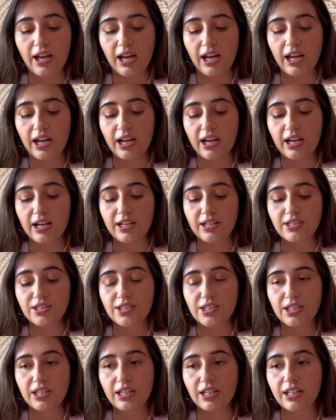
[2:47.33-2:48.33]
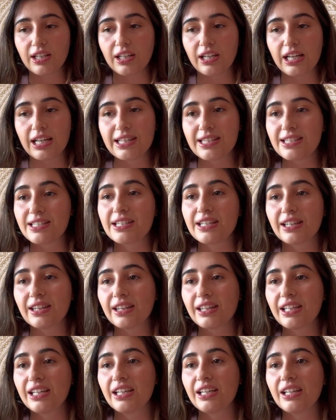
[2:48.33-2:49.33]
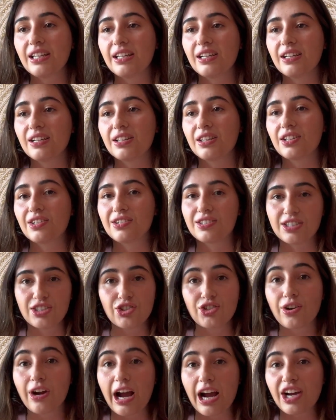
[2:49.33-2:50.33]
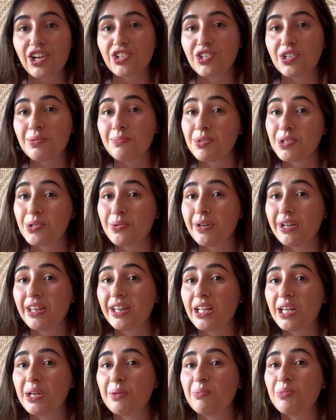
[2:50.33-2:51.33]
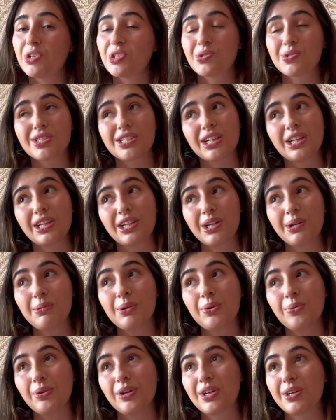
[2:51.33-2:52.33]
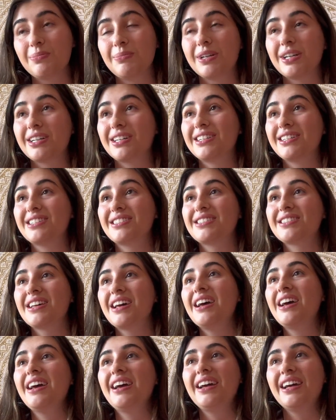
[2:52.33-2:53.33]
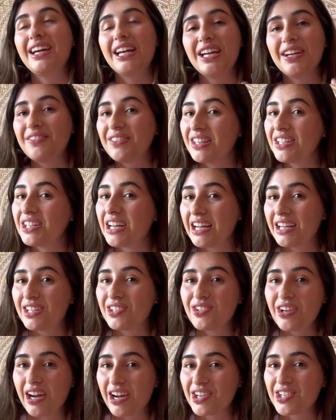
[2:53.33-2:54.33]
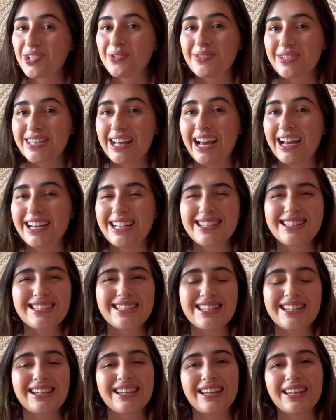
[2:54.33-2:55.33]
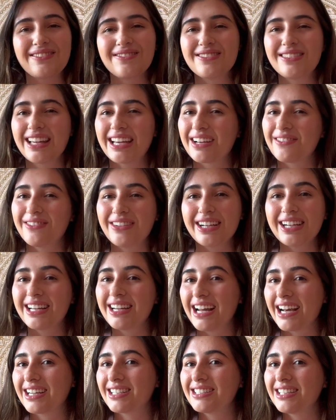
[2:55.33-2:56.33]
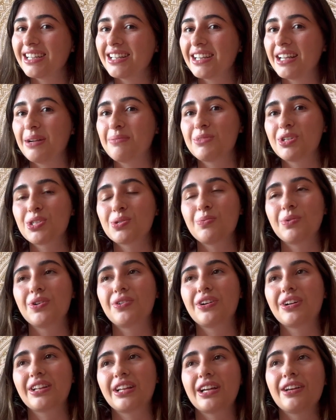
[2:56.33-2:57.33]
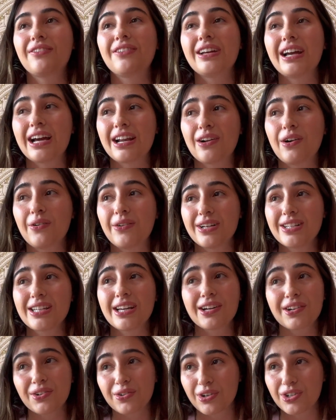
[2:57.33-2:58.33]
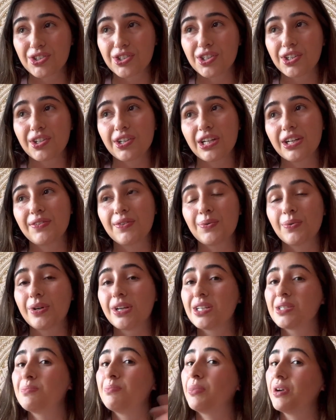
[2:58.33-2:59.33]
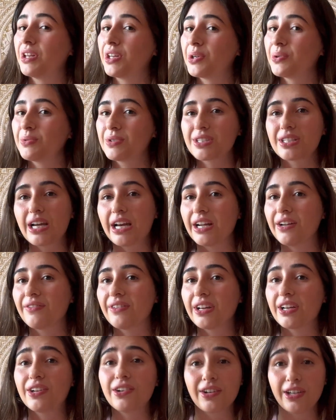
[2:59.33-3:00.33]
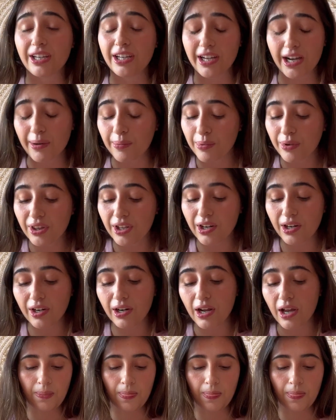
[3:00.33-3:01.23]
And instantly there's attraction between them, which was a little bit weird because if the attraction was that instant, then like reconnecting, then I'm just wondering like if he had always had a crush on her, even when his brother was kind of like hooking up with her.